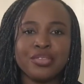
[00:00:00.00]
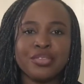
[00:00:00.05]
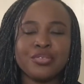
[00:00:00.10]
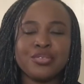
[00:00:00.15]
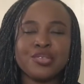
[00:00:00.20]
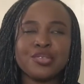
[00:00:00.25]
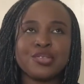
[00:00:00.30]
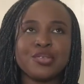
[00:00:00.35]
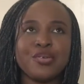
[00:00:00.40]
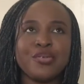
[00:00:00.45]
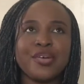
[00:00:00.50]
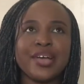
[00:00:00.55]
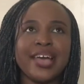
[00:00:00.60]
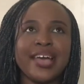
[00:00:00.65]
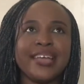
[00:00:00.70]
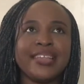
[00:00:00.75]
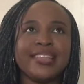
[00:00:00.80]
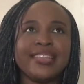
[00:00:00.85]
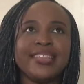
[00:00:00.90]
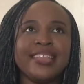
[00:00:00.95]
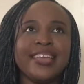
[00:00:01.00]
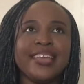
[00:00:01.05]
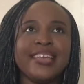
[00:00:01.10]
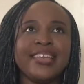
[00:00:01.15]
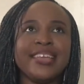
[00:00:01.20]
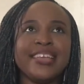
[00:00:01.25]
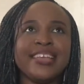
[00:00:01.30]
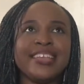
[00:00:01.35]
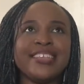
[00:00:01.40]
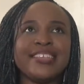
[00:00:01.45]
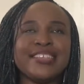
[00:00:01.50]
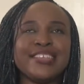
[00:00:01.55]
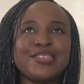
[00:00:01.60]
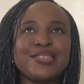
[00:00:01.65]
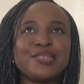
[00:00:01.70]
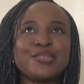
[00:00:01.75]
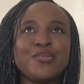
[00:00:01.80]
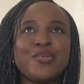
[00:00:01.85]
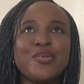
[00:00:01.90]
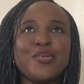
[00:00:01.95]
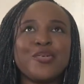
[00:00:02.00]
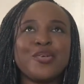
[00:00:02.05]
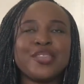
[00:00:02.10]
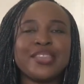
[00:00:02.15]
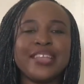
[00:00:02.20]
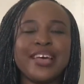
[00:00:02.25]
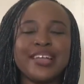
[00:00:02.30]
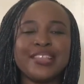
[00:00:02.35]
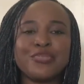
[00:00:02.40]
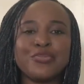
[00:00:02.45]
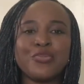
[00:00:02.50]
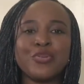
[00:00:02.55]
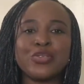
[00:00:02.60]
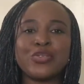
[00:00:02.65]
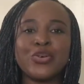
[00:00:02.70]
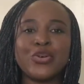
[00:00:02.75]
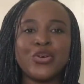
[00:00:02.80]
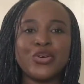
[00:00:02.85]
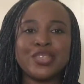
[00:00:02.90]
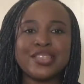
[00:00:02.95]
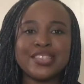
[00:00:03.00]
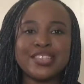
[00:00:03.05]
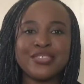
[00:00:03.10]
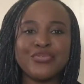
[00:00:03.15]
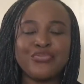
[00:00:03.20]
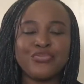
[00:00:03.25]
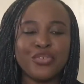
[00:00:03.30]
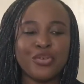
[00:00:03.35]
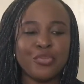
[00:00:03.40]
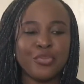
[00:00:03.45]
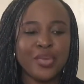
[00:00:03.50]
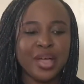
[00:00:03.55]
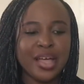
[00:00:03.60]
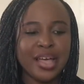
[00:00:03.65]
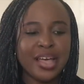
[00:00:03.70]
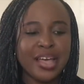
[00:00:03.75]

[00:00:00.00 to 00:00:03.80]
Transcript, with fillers: this song I think is a song that was gotten from